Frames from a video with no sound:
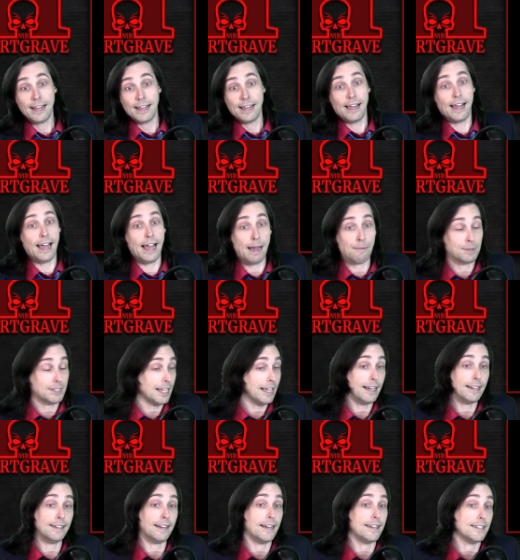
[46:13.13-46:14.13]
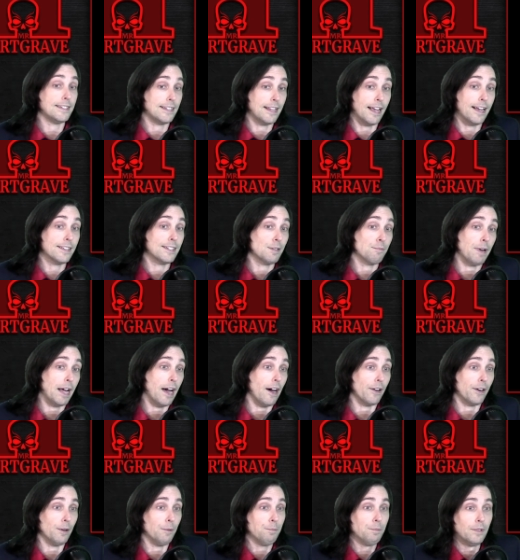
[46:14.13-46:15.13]
I'm saying nice things about
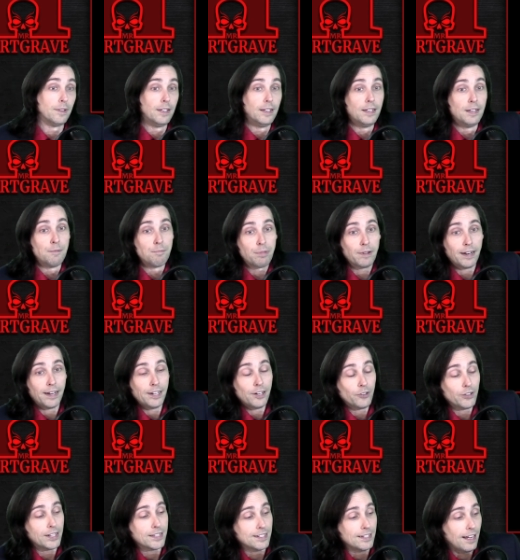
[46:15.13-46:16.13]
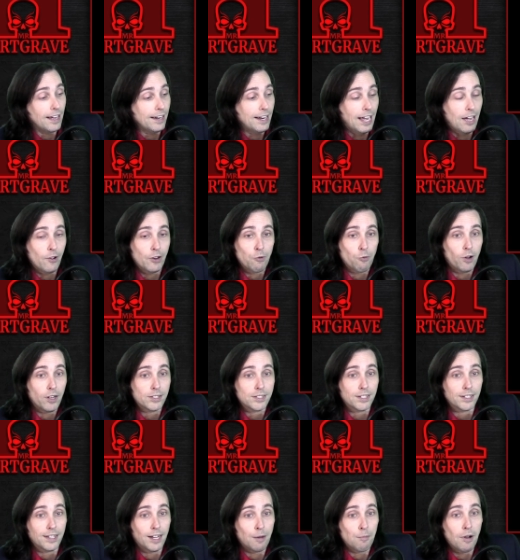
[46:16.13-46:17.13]
him, but I know that's not how he wants to
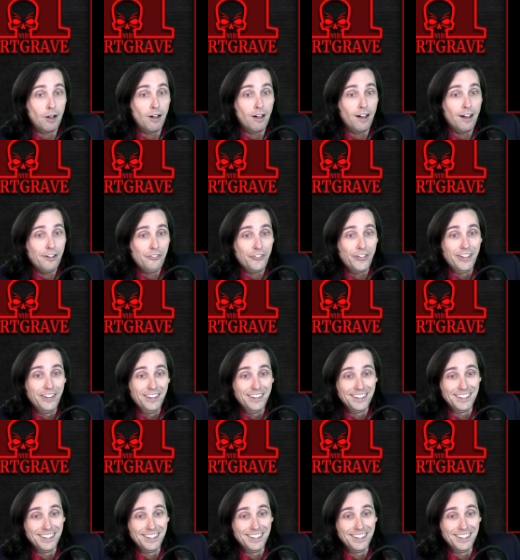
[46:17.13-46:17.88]
come off.